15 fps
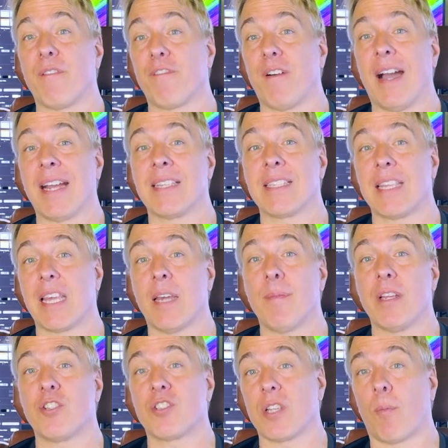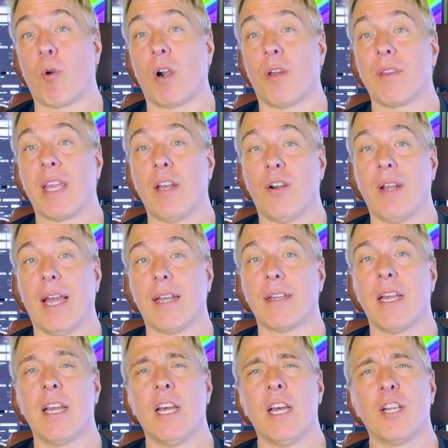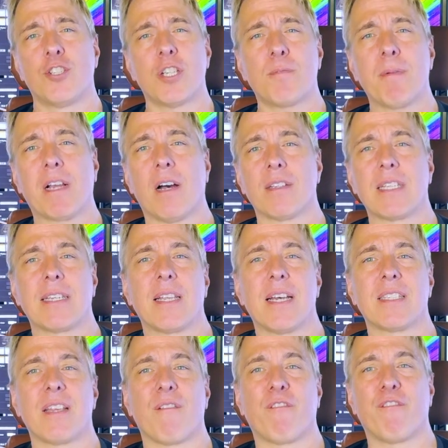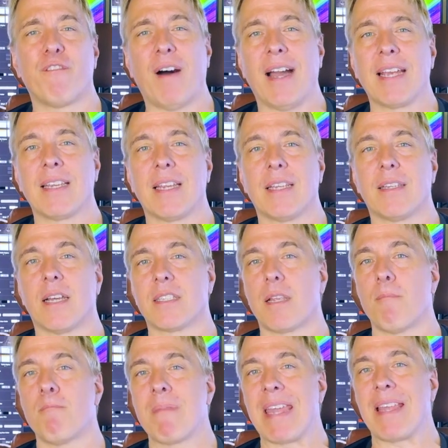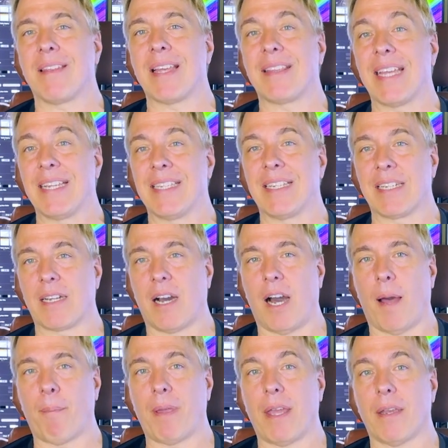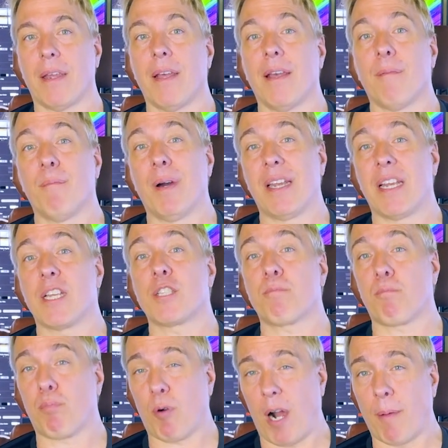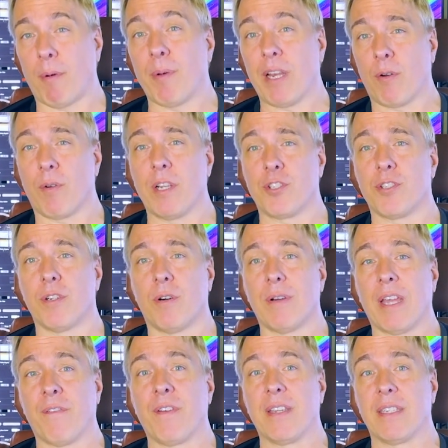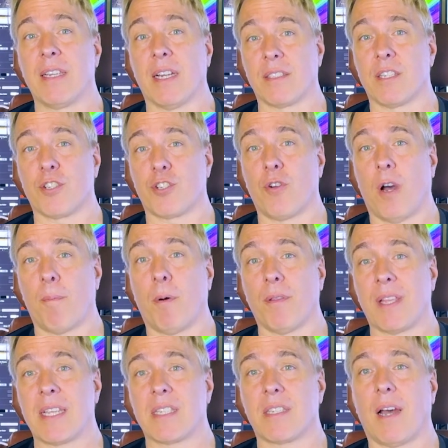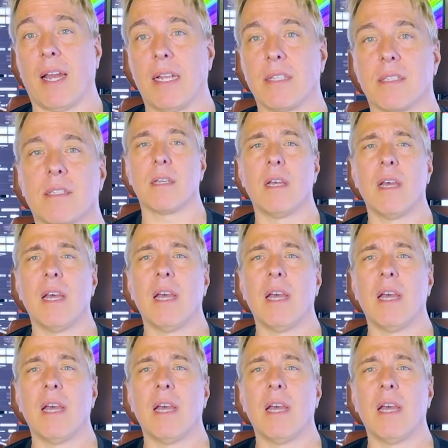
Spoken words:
it finds the image somewhere on the internet. Just because it doesn't find it doesn't mean that they didn't copy it, but it is probably original if it doesn't show up on these sites.